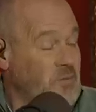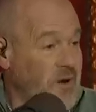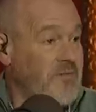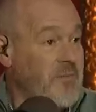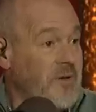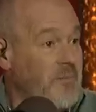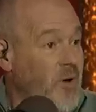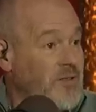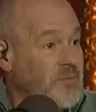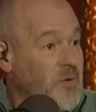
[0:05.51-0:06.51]
One of them on
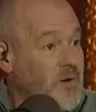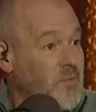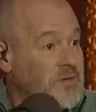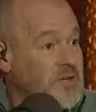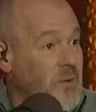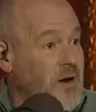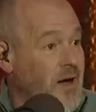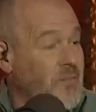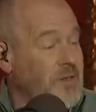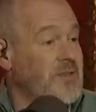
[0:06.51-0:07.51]
Baltimore and what's going
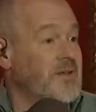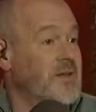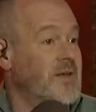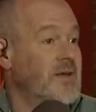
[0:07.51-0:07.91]
on with the